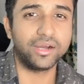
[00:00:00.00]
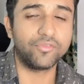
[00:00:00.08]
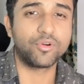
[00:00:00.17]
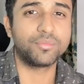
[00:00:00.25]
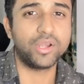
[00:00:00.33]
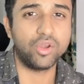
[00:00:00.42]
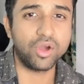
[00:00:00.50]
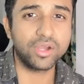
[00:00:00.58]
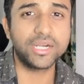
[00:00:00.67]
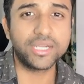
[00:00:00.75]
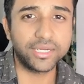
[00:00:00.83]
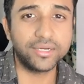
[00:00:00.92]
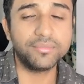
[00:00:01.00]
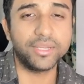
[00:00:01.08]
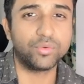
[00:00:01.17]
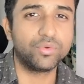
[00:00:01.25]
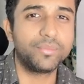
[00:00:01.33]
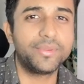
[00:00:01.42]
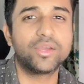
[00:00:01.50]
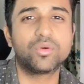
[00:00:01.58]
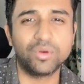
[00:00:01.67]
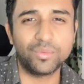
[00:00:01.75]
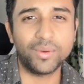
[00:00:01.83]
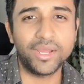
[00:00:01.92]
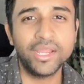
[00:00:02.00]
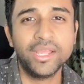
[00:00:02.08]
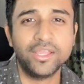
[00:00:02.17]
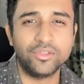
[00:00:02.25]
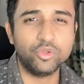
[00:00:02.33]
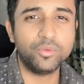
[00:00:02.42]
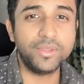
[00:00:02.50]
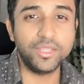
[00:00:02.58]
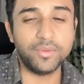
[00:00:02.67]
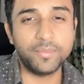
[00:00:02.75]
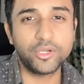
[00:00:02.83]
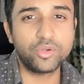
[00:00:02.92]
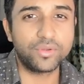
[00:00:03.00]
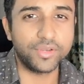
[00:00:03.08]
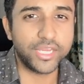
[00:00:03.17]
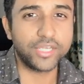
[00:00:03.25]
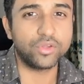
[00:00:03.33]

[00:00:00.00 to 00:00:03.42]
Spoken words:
from a longer term, it will be a good one. You'll be able to create